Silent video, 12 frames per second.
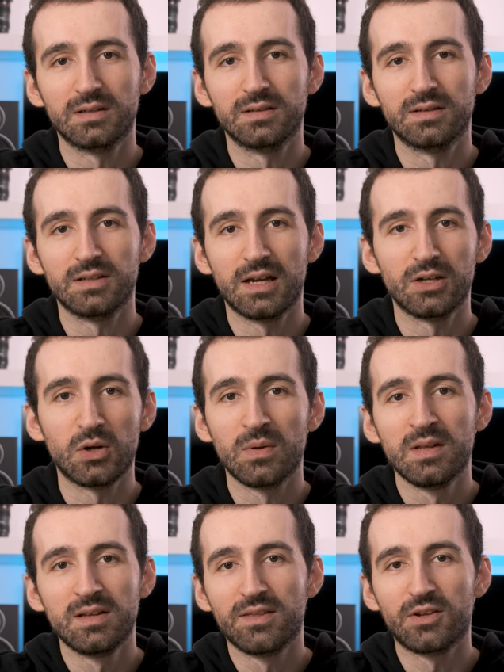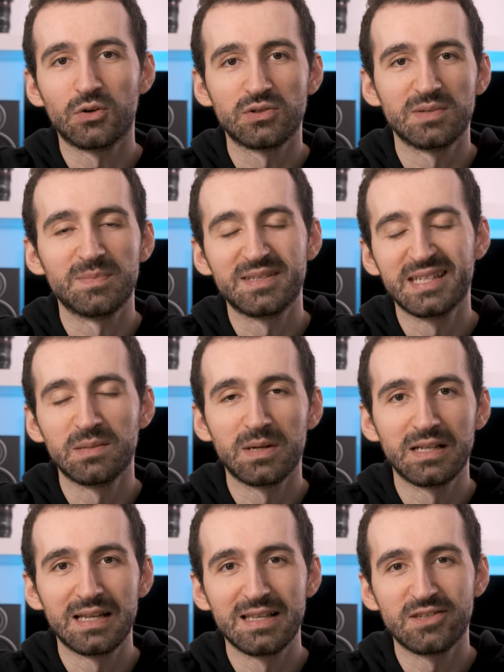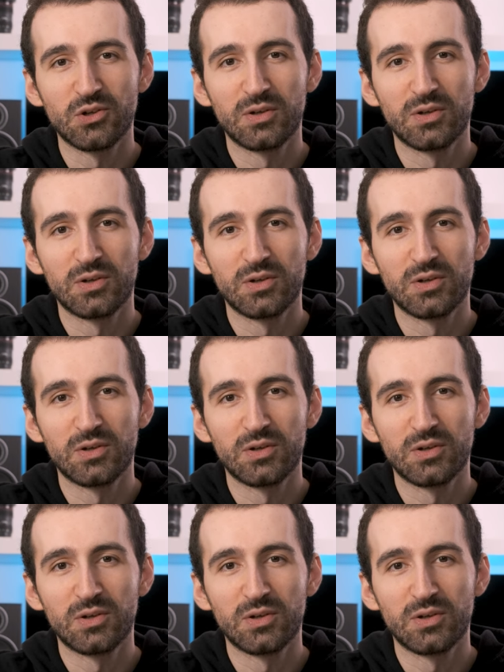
uh, I don't know, throw some cinema lens